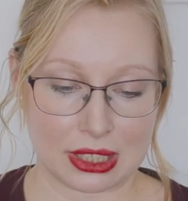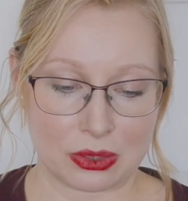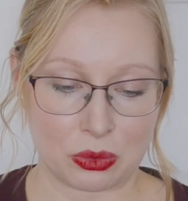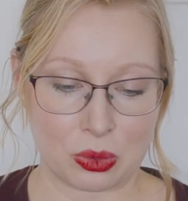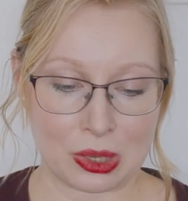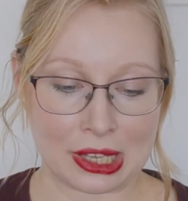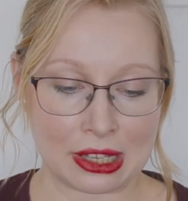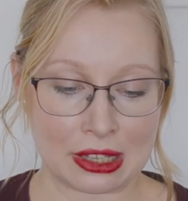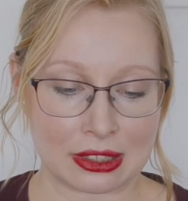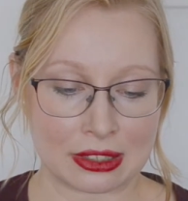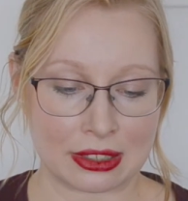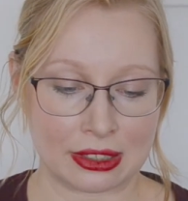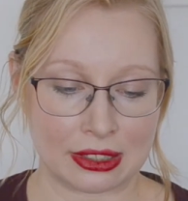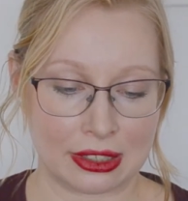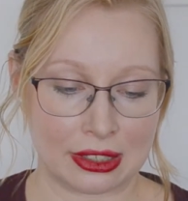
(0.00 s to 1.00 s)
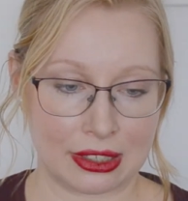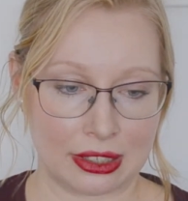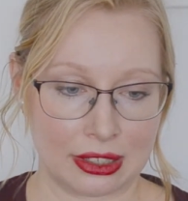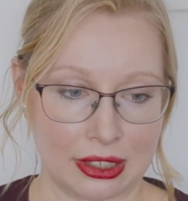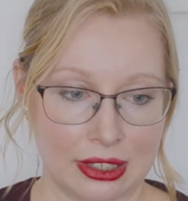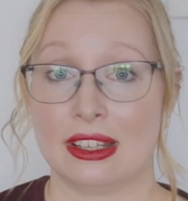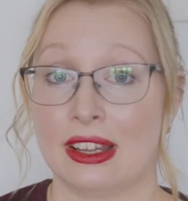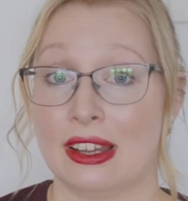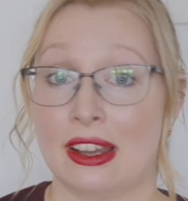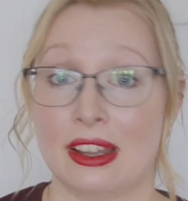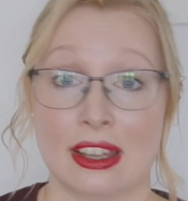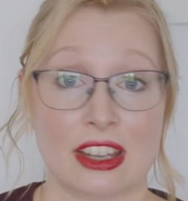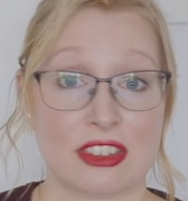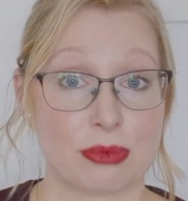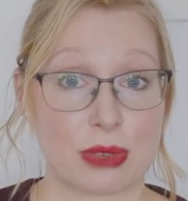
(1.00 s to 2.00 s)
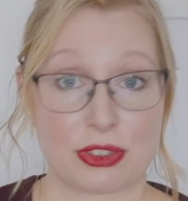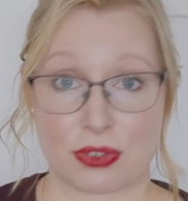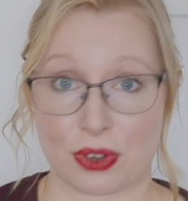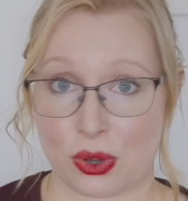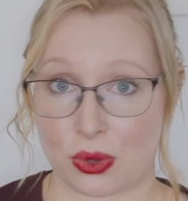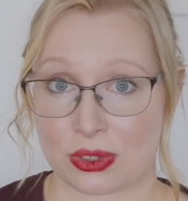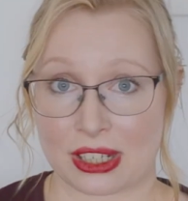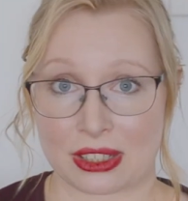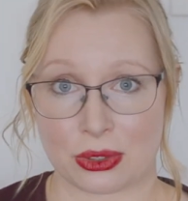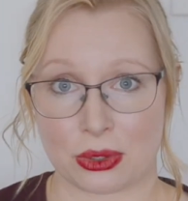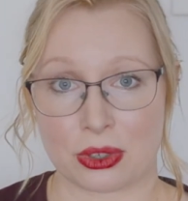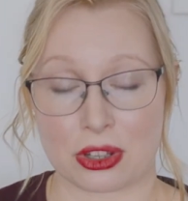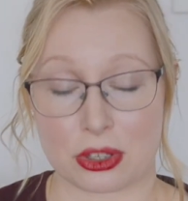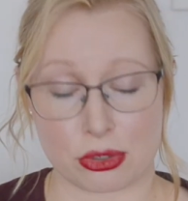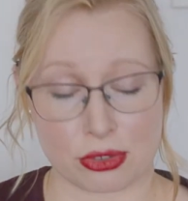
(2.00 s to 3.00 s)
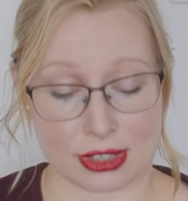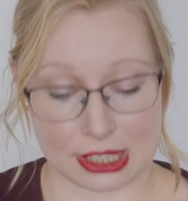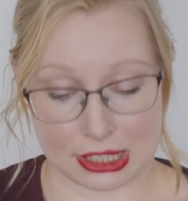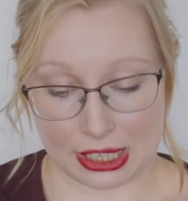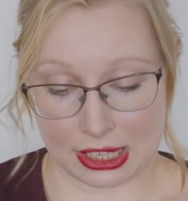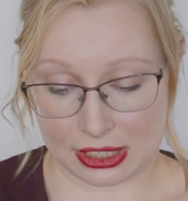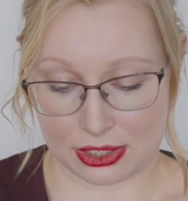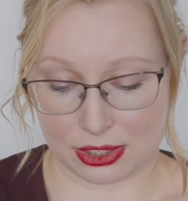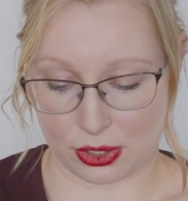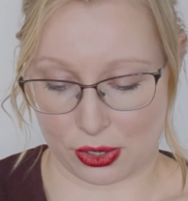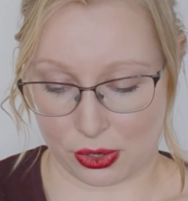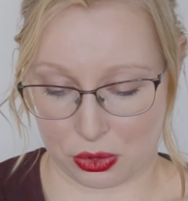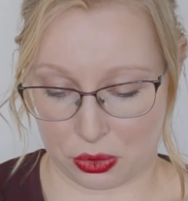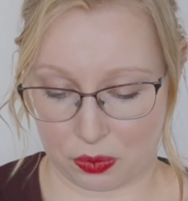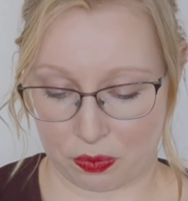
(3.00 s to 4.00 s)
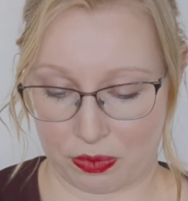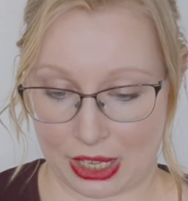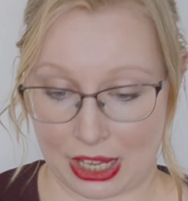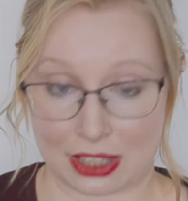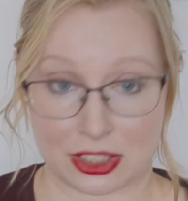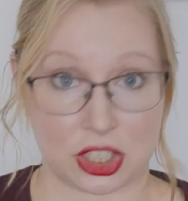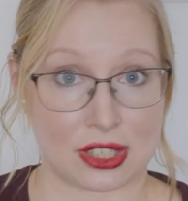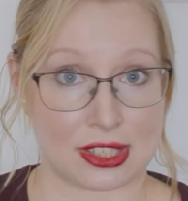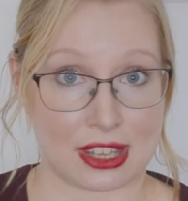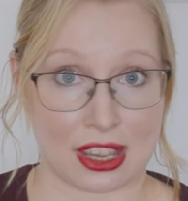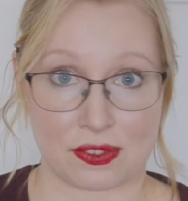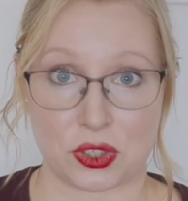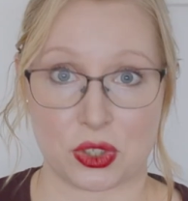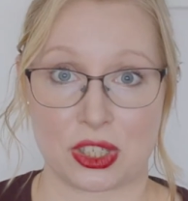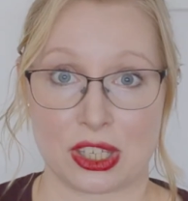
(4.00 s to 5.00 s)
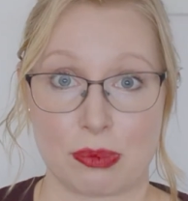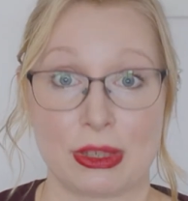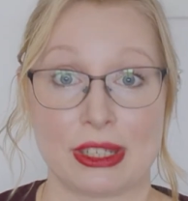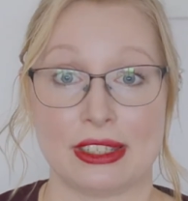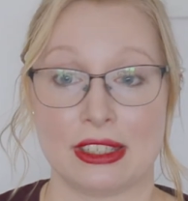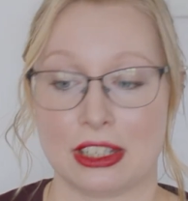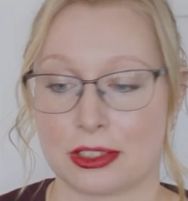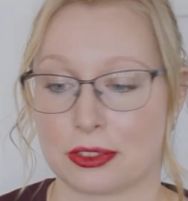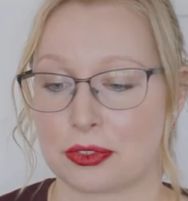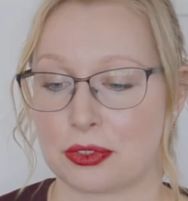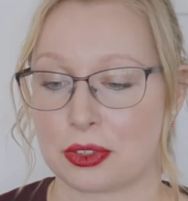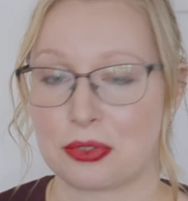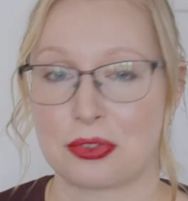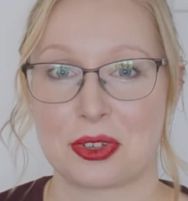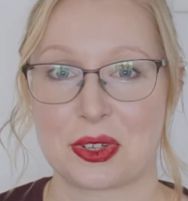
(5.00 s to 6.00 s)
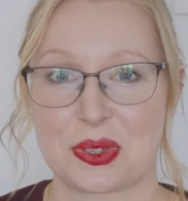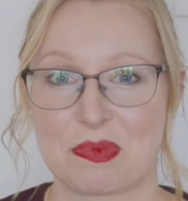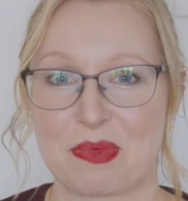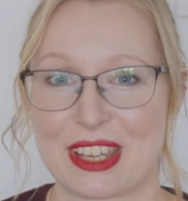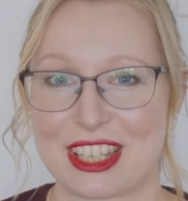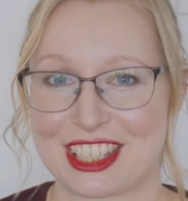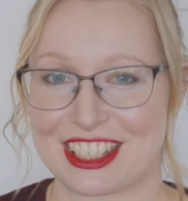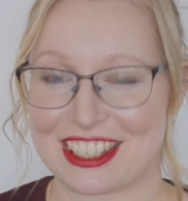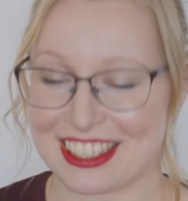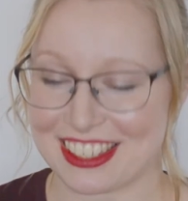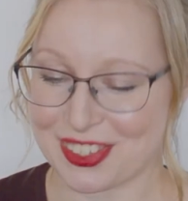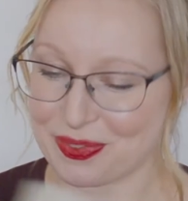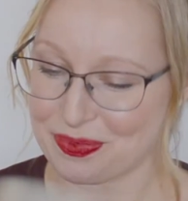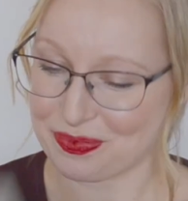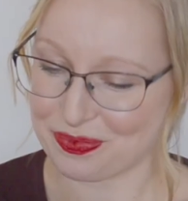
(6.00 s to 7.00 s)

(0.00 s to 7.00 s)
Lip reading: Well, I have my phone and Google Translate, so I'll just have to keep it near for first pages.